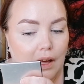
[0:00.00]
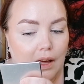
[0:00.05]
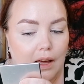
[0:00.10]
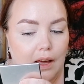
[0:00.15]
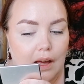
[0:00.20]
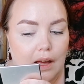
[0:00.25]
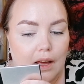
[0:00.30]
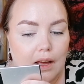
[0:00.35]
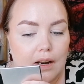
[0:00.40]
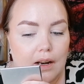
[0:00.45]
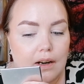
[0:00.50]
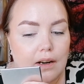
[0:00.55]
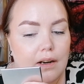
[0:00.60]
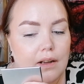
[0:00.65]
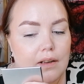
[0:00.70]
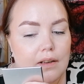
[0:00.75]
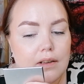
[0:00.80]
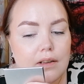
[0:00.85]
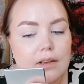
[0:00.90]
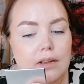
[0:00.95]

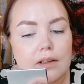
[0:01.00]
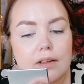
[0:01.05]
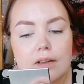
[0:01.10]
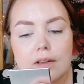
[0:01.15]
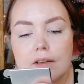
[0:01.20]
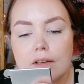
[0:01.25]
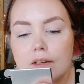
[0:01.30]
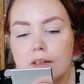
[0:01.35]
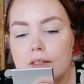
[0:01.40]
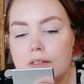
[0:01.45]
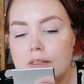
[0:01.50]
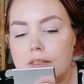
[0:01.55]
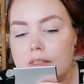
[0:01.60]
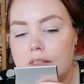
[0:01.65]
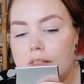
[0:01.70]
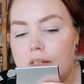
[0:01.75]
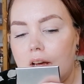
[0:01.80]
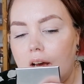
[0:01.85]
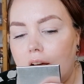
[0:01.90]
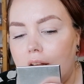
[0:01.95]
And
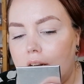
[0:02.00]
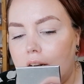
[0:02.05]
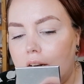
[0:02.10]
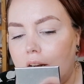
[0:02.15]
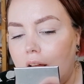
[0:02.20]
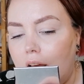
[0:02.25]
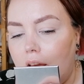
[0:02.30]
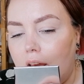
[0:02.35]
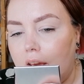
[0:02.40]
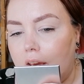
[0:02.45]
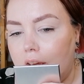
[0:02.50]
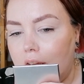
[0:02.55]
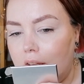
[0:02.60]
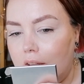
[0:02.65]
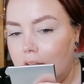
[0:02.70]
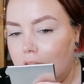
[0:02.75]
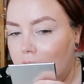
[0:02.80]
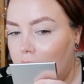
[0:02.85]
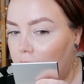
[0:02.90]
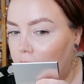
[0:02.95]
it's not like
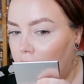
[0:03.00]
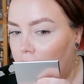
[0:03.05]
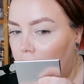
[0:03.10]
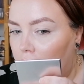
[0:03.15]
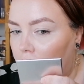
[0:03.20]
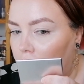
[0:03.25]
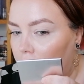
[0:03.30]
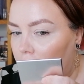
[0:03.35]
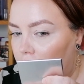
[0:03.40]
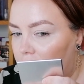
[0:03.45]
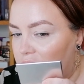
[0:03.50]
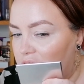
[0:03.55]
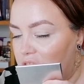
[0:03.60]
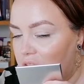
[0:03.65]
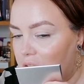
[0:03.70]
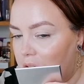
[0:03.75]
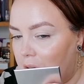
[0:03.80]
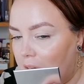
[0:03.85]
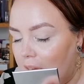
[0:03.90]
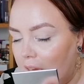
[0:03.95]

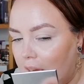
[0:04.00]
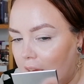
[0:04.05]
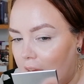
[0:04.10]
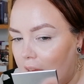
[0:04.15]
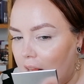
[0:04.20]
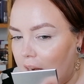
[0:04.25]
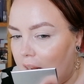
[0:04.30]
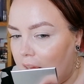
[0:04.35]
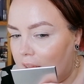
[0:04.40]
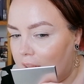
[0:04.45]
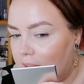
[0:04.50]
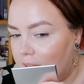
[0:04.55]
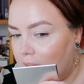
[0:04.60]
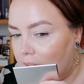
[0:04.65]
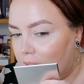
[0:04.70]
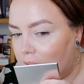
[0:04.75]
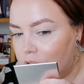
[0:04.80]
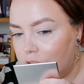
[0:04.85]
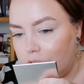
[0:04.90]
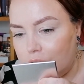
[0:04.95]
doing
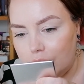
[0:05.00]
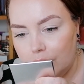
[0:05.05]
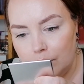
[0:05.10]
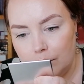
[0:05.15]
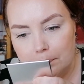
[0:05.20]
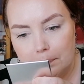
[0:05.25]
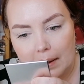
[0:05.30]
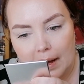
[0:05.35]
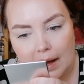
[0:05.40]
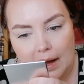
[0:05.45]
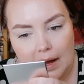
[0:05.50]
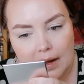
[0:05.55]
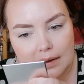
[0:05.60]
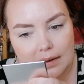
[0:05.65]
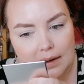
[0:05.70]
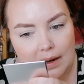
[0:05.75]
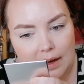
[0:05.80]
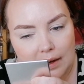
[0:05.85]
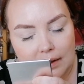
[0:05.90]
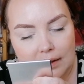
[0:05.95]
anything too bad,
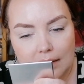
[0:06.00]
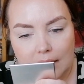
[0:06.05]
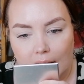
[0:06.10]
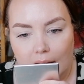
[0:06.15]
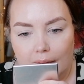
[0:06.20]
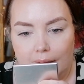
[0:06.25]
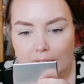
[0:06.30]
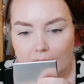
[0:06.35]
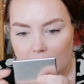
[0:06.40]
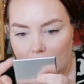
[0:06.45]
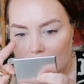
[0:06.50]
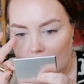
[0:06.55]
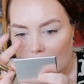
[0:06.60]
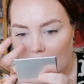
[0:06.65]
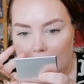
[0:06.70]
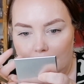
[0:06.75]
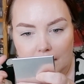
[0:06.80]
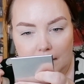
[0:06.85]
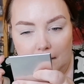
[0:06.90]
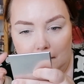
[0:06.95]
like other
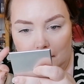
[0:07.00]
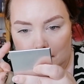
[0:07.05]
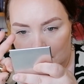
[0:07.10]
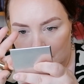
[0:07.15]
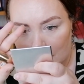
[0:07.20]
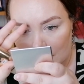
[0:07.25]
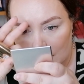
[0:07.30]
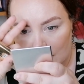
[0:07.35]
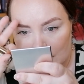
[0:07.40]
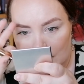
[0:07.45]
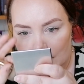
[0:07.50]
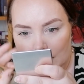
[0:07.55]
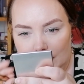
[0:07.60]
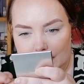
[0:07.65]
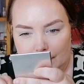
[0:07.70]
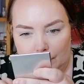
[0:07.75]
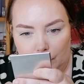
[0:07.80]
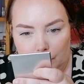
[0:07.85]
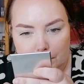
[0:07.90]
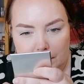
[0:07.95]
than the
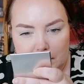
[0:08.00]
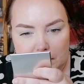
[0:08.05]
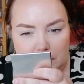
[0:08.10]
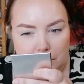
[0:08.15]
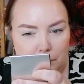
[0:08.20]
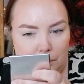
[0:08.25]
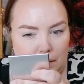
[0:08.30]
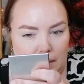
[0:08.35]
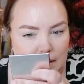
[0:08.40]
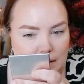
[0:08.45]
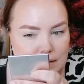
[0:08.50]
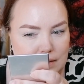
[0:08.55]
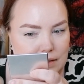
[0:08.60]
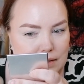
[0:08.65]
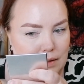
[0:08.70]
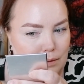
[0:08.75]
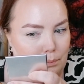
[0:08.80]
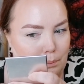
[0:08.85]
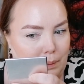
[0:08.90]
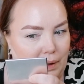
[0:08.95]
little bit
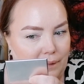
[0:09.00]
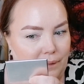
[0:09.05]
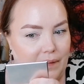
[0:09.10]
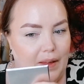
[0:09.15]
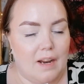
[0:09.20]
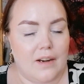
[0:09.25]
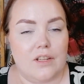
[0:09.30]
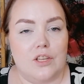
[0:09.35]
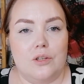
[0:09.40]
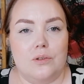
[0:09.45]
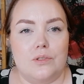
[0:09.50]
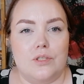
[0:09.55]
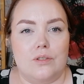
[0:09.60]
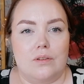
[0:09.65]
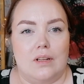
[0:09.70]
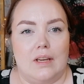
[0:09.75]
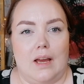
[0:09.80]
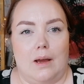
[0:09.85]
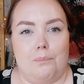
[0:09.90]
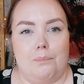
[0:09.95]
greasing, but that
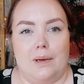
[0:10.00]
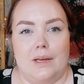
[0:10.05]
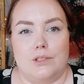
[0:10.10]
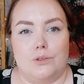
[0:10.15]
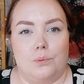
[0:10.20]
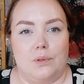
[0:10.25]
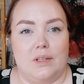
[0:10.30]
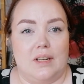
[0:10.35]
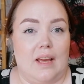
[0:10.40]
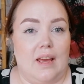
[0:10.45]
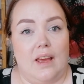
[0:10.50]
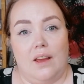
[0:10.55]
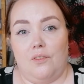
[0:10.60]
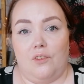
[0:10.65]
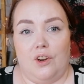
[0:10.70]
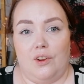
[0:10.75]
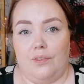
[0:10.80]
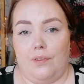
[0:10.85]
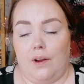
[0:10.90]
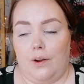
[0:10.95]
usually happens with
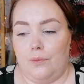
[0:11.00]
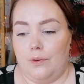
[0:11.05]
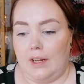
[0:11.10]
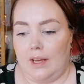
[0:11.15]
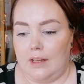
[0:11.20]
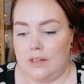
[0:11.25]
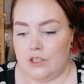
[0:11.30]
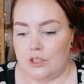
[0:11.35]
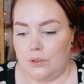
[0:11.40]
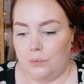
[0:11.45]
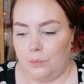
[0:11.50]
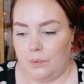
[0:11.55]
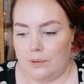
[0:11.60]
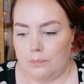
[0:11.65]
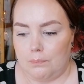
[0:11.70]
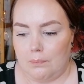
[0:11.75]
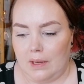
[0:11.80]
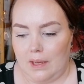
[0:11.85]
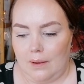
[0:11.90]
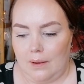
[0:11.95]
every foundation
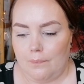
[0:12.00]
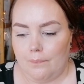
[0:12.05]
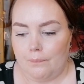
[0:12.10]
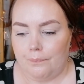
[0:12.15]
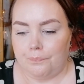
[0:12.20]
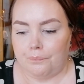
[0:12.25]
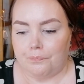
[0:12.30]
with me.